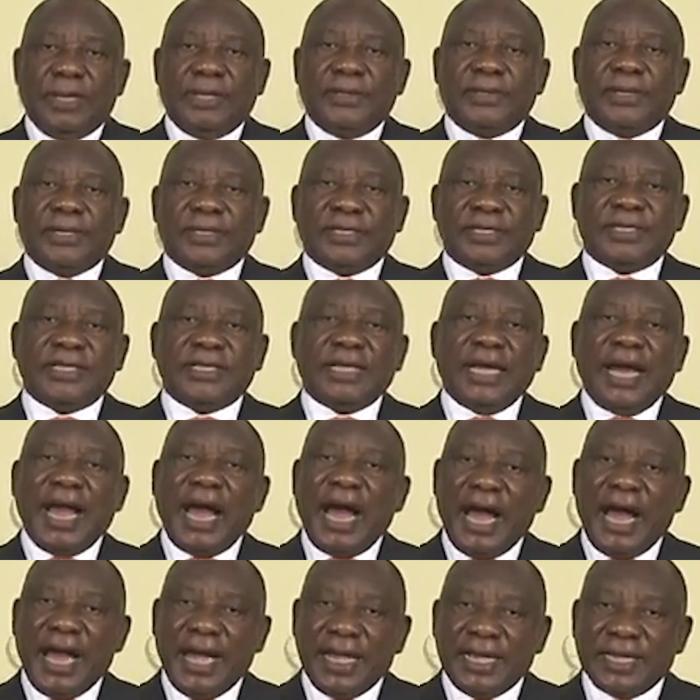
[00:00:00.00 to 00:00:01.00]
This is the
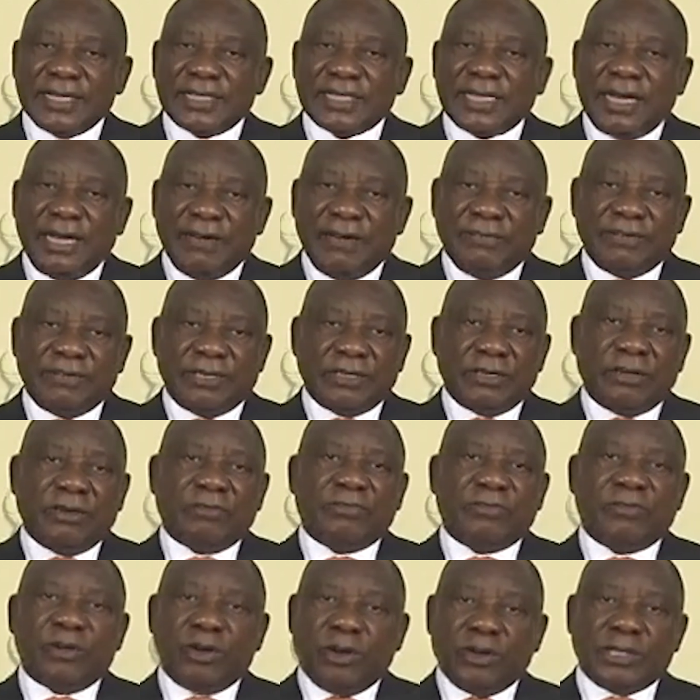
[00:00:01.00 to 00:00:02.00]
highest level of
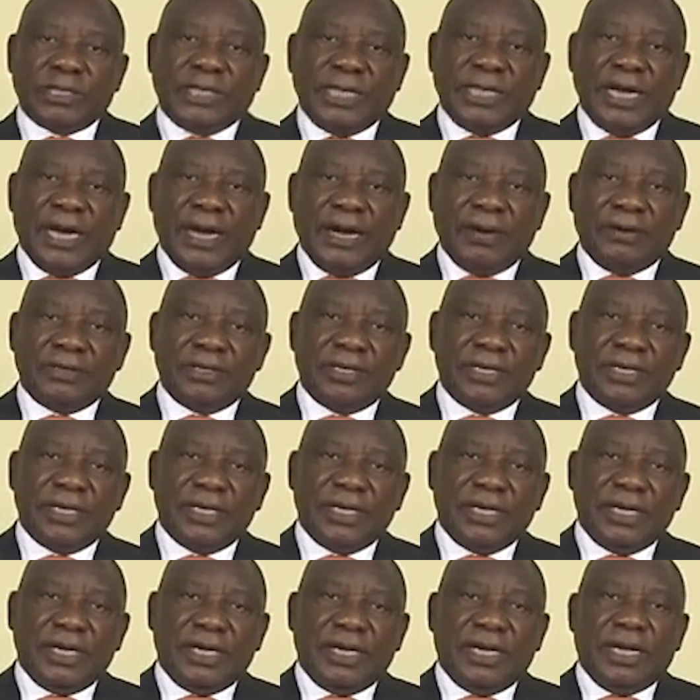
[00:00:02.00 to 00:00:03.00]
lockdown
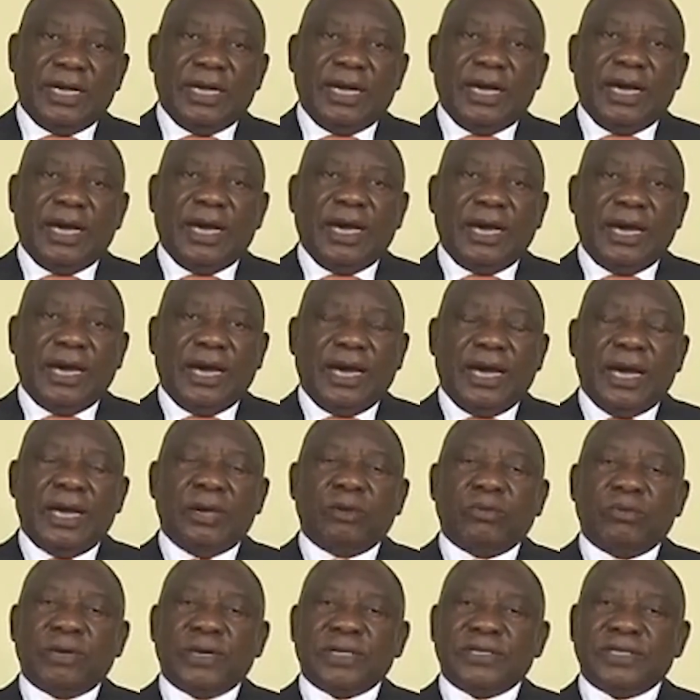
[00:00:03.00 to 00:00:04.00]
and was